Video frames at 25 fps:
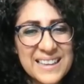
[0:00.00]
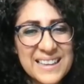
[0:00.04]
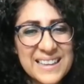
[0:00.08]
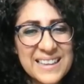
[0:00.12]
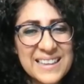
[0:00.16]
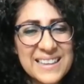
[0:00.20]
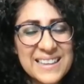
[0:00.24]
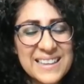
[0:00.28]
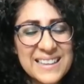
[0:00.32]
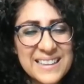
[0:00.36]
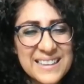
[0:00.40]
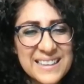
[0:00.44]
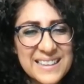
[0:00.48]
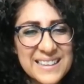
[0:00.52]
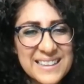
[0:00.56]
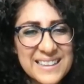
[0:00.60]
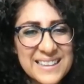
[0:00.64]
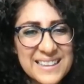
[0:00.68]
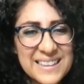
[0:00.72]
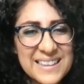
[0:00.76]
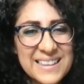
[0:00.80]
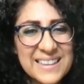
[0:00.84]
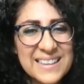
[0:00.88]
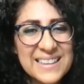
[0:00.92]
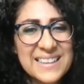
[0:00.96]

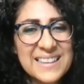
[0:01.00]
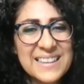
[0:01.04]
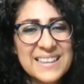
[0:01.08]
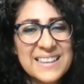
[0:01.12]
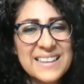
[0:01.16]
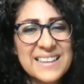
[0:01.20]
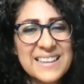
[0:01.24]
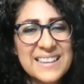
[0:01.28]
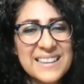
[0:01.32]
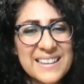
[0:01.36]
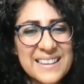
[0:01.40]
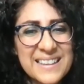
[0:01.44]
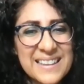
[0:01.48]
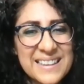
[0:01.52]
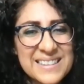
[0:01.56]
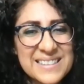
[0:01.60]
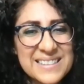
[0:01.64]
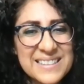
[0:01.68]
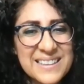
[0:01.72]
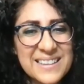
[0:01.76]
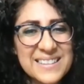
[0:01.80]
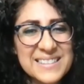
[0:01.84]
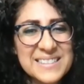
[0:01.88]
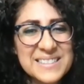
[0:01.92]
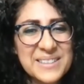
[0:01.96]

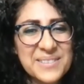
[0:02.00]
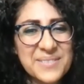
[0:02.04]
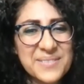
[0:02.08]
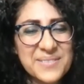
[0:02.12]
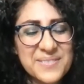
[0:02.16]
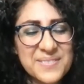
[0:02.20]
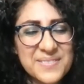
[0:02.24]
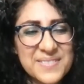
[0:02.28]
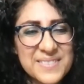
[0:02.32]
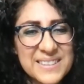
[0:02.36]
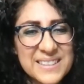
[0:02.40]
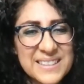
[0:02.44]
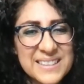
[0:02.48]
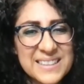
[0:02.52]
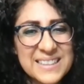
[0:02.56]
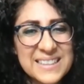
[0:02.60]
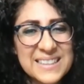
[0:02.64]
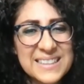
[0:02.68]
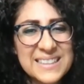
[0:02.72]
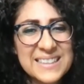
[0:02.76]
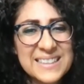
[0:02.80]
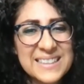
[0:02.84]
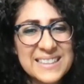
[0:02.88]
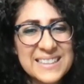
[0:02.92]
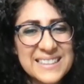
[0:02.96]

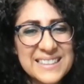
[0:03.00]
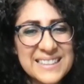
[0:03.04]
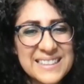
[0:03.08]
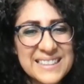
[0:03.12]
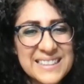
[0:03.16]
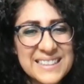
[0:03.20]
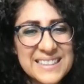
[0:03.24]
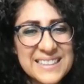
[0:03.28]
This person isn't speaking.